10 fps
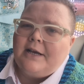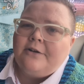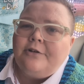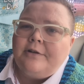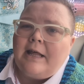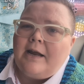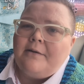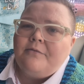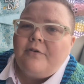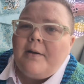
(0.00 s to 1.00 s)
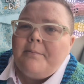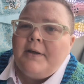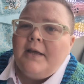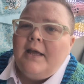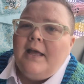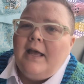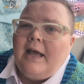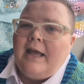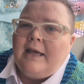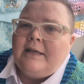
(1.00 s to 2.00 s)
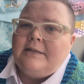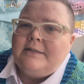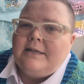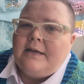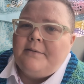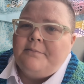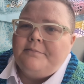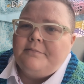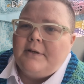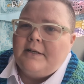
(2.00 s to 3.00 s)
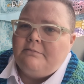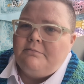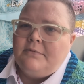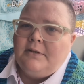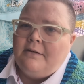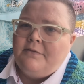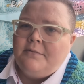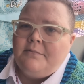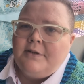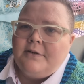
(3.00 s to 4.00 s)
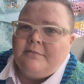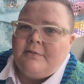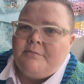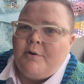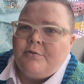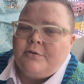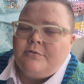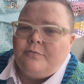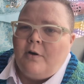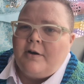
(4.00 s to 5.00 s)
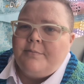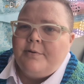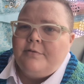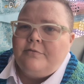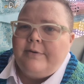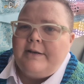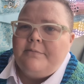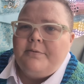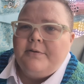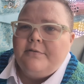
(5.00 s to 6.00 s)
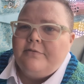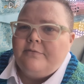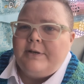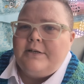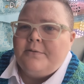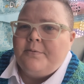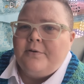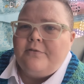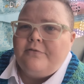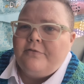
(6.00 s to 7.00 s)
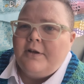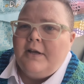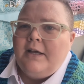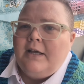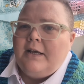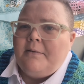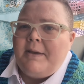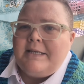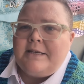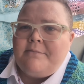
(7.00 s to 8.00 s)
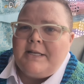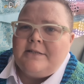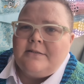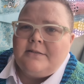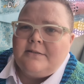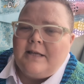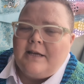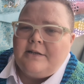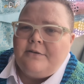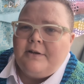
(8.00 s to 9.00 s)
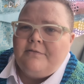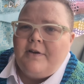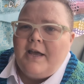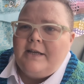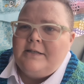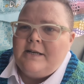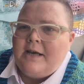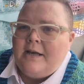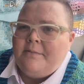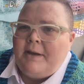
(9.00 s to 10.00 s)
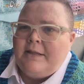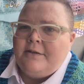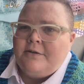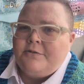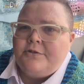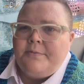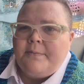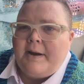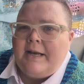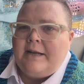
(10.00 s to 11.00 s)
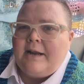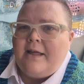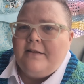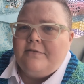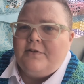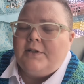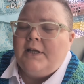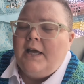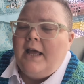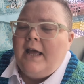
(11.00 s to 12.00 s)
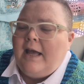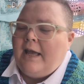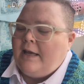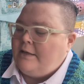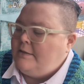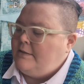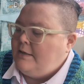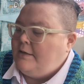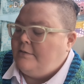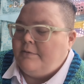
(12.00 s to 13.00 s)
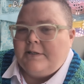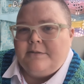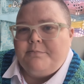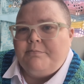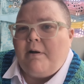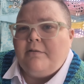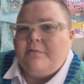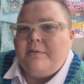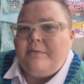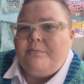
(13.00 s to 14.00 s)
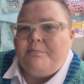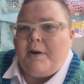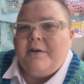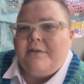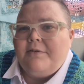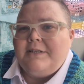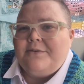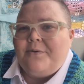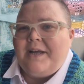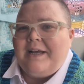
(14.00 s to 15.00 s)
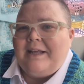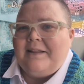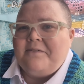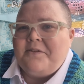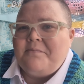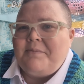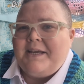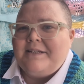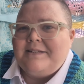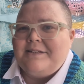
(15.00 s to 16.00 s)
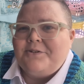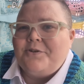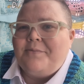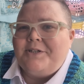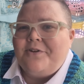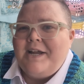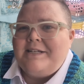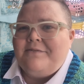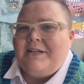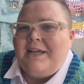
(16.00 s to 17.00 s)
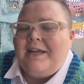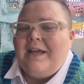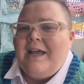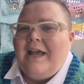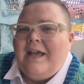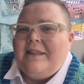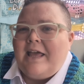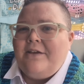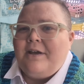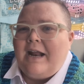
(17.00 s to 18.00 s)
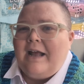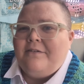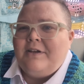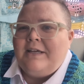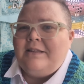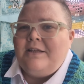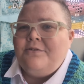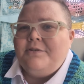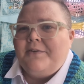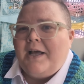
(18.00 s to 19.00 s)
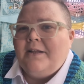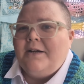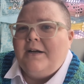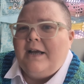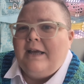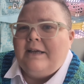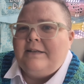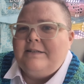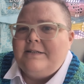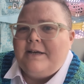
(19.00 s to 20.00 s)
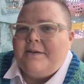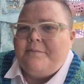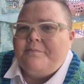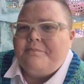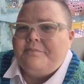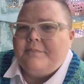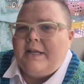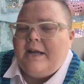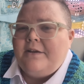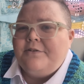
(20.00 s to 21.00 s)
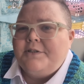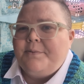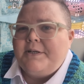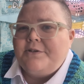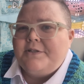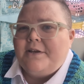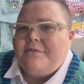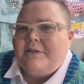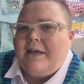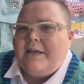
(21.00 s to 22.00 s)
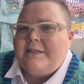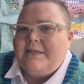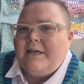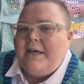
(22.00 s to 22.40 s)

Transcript: of the country that I am from, and I love them. They're the most waterproof, windproof, winterproof, amazing mittens that you can find, and they're super bright and colorful, and that's probably part of the reason why I love them, because there's so much creativity that you can have in the use of color and how you express yourself in that.